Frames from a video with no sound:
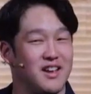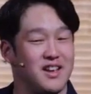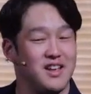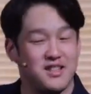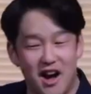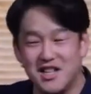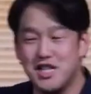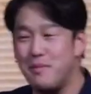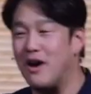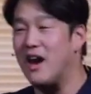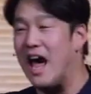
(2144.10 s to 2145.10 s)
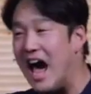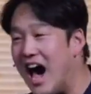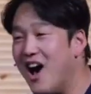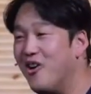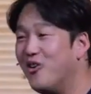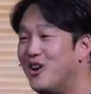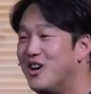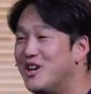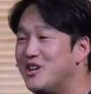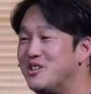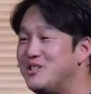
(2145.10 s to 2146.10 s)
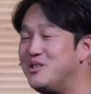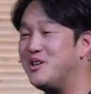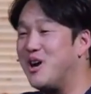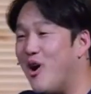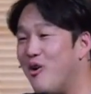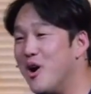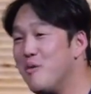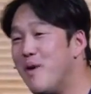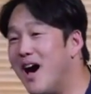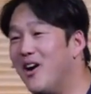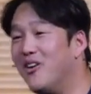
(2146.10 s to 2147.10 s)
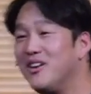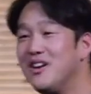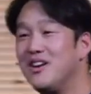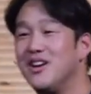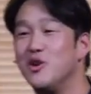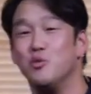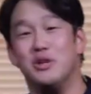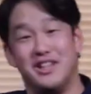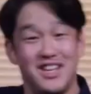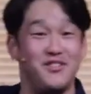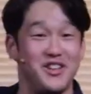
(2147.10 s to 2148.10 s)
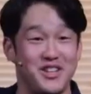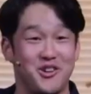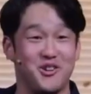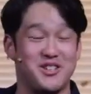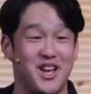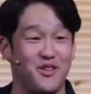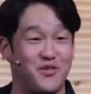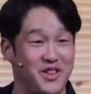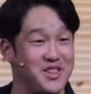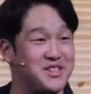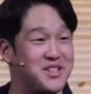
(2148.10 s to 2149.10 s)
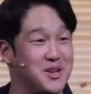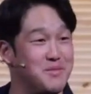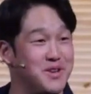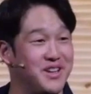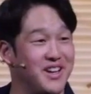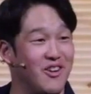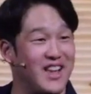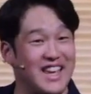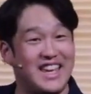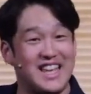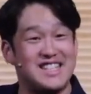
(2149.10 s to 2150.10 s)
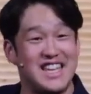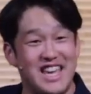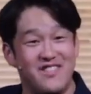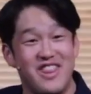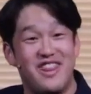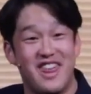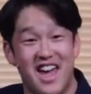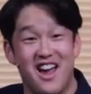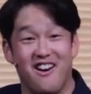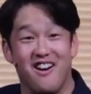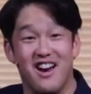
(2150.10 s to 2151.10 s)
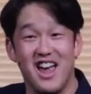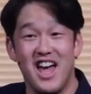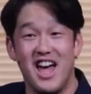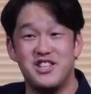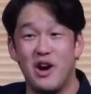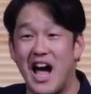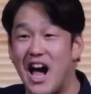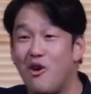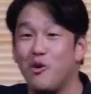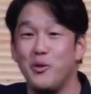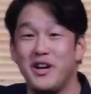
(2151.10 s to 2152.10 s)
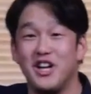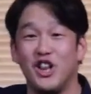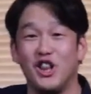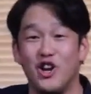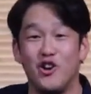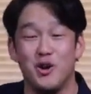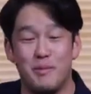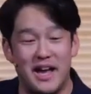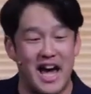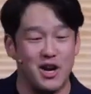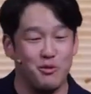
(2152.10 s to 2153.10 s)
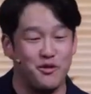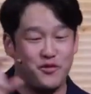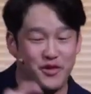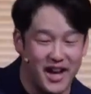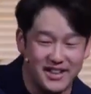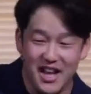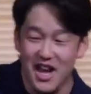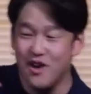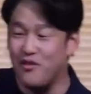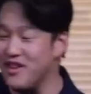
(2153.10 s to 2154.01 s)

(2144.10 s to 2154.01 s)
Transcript: He talks about how to go about relieving yourself in this community, right? He gets even there. And so, how are we gonna learn about how to reflect for